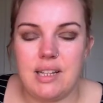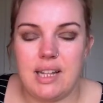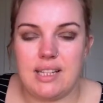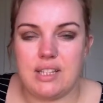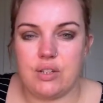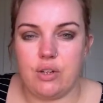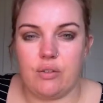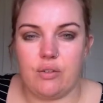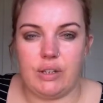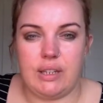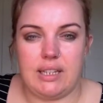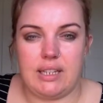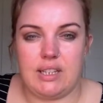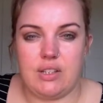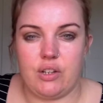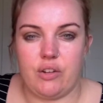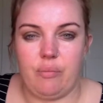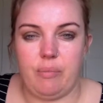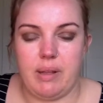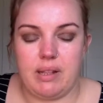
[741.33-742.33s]
It's not really a
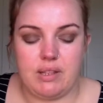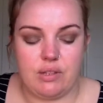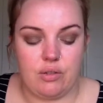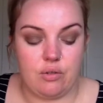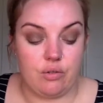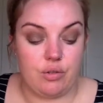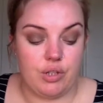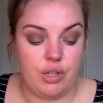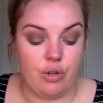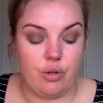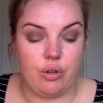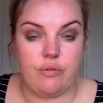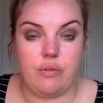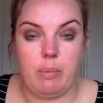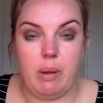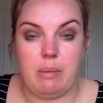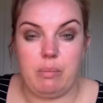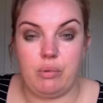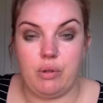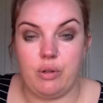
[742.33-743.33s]
soft pencil. So good for
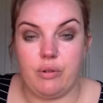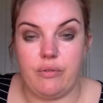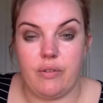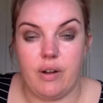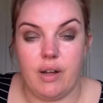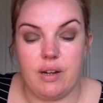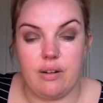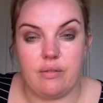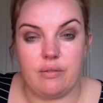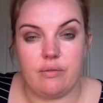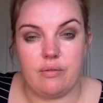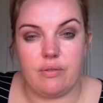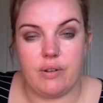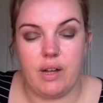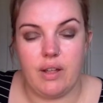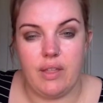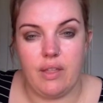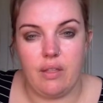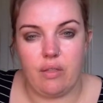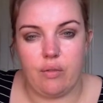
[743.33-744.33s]
people who find
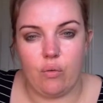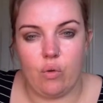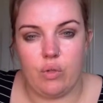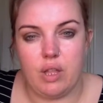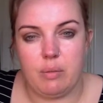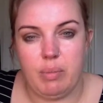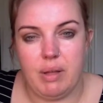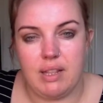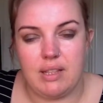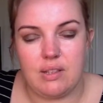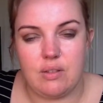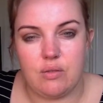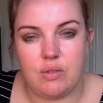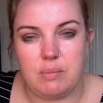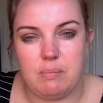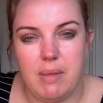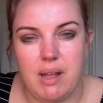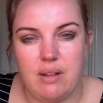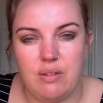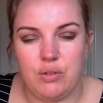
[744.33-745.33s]
that all their
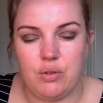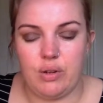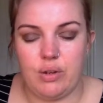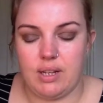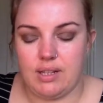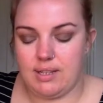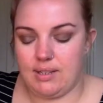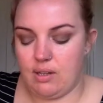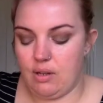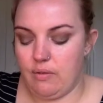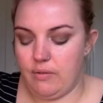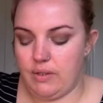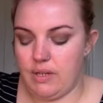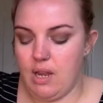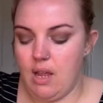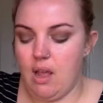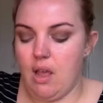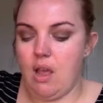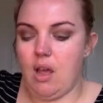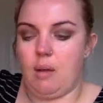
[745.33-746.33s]
pencils melt or get soft.
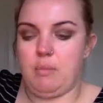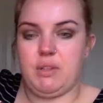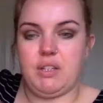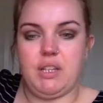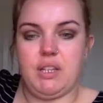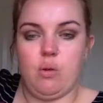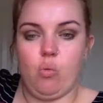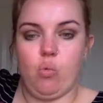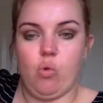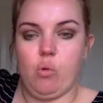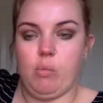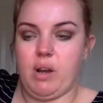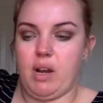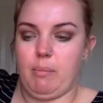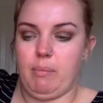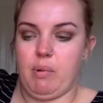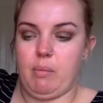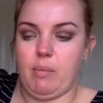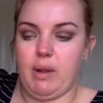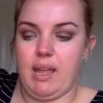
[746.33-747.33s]
I'm just going to warm it
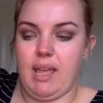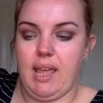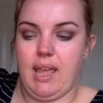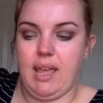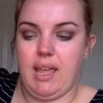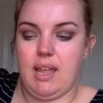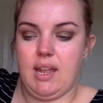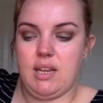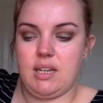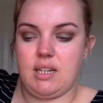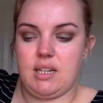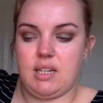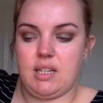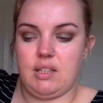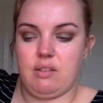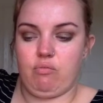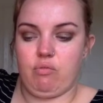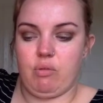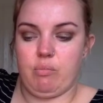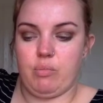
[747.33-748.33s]
up on my hand and
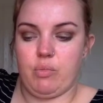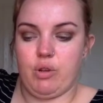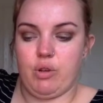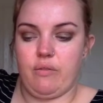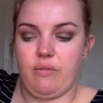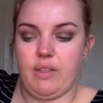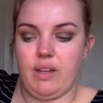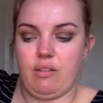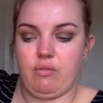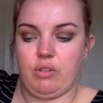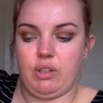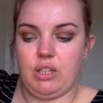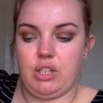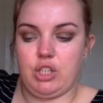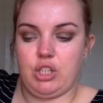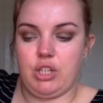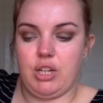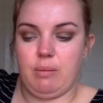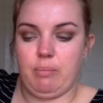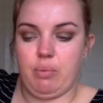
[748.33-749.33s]
just remove that really
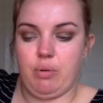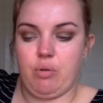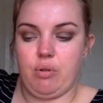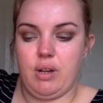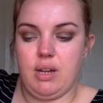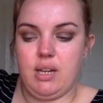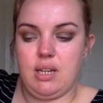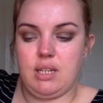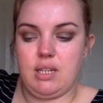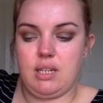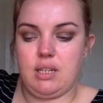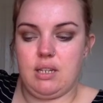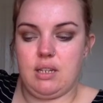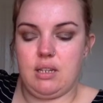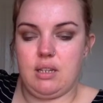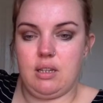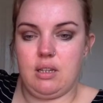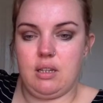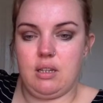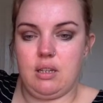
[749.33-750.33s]
sharp point.
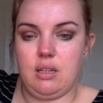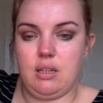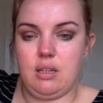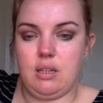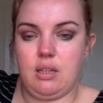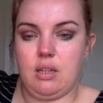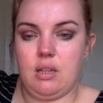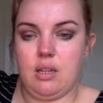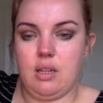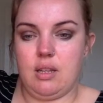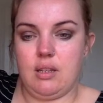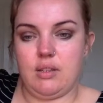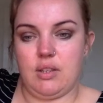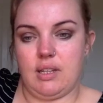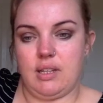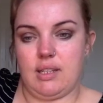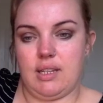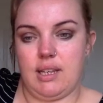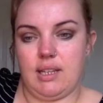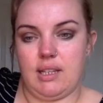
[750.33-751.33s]
So
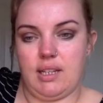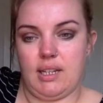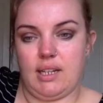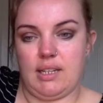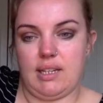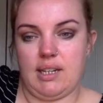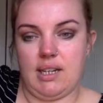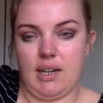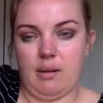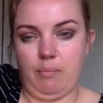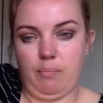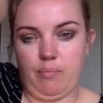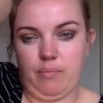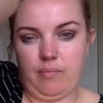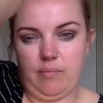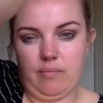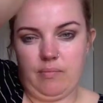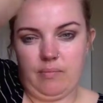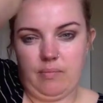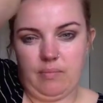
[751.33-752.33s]
you can see it's like a
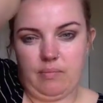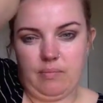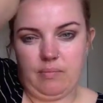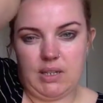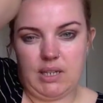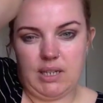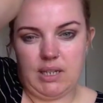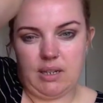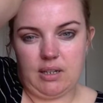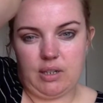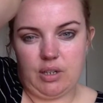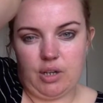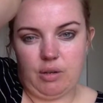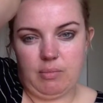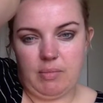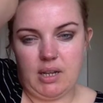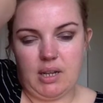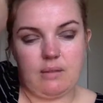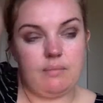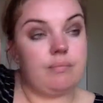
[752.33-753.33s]
dark tone
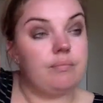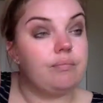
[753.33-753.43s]
matte.